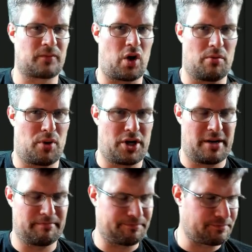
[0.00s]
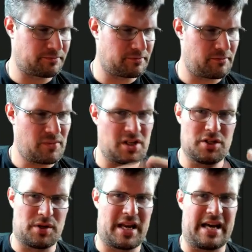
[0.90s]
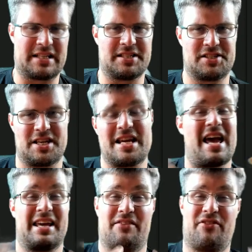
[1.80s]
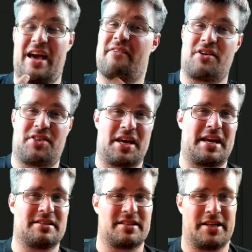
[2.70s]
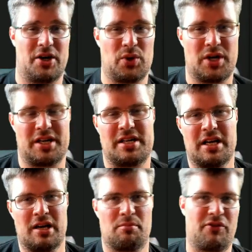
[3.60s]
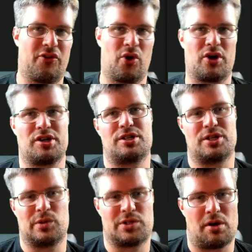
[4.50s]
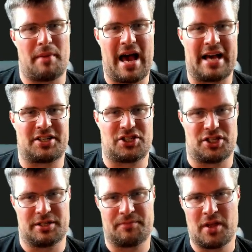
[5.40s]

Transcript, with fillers: on body. So you can actually see if everything is loaded before you do some action.